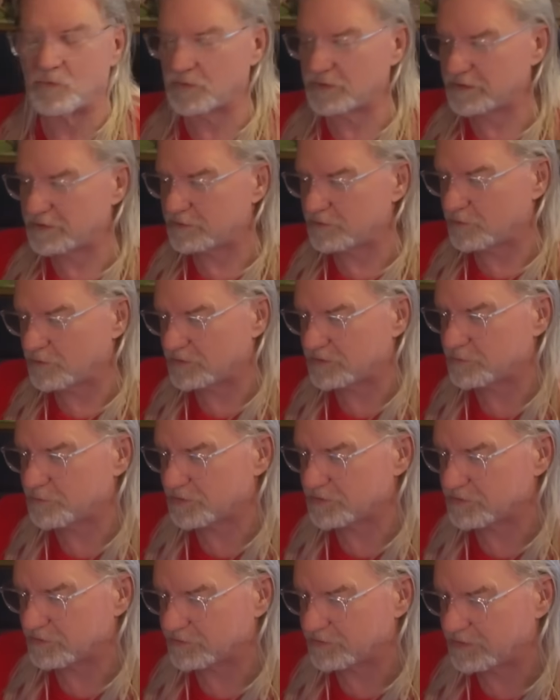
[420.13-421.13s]
to do on
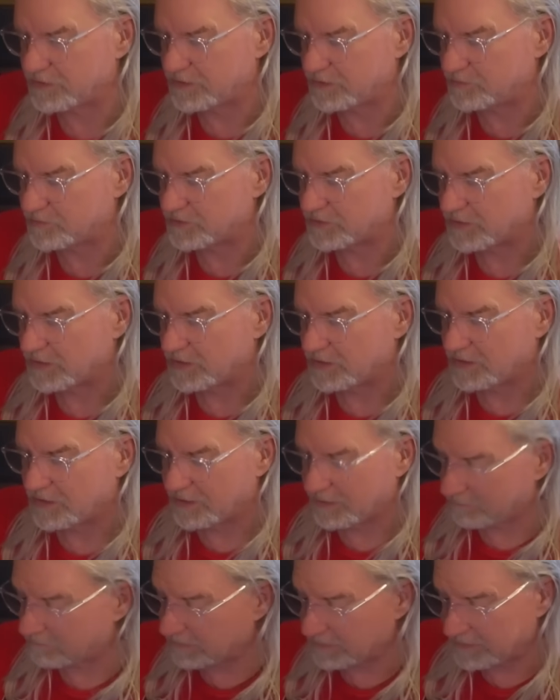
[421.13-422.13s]
special teams,
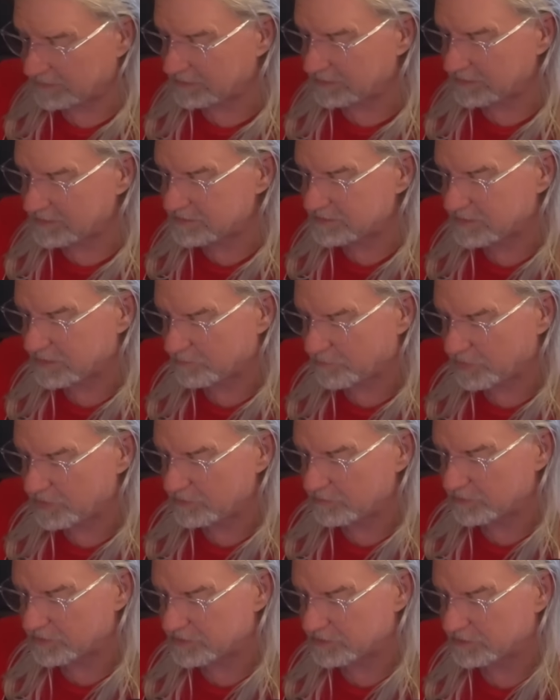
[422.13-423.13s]
well, at least in the punt
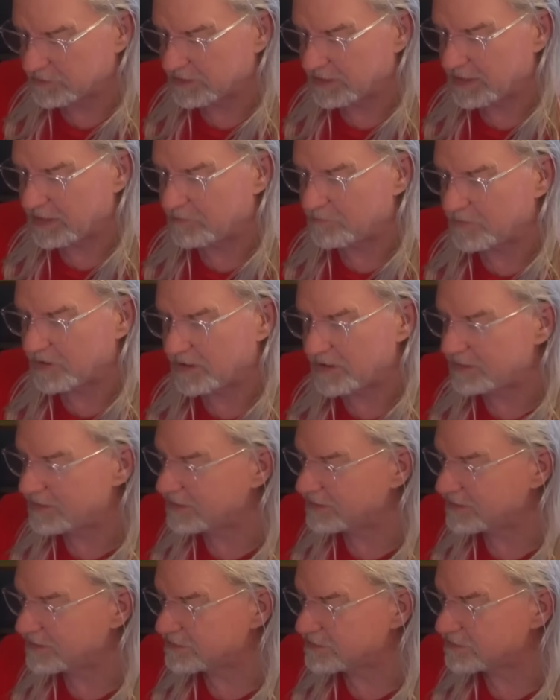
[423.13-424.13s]
return game. And I
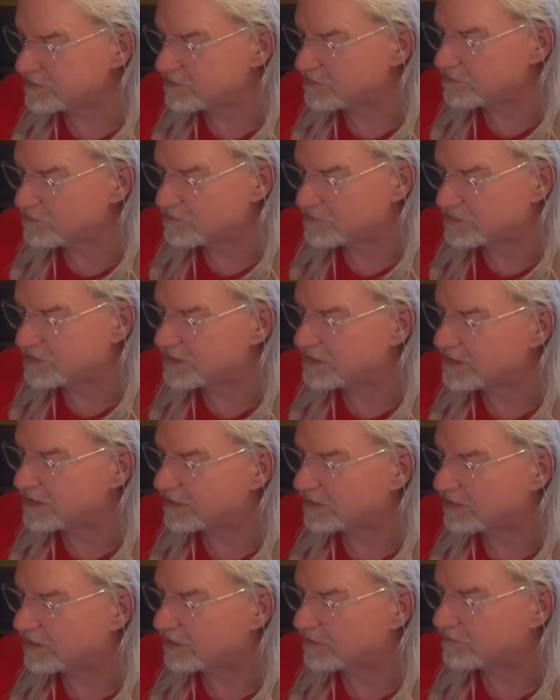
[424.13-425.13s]
think that's a huge
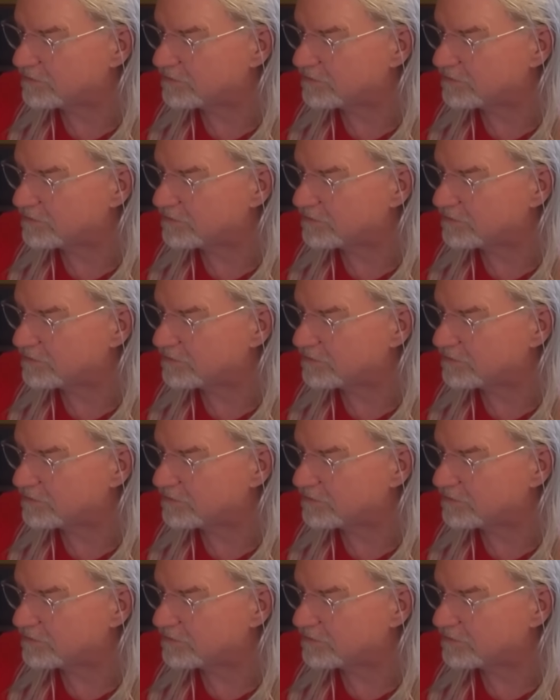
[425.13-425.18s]
thing, you know?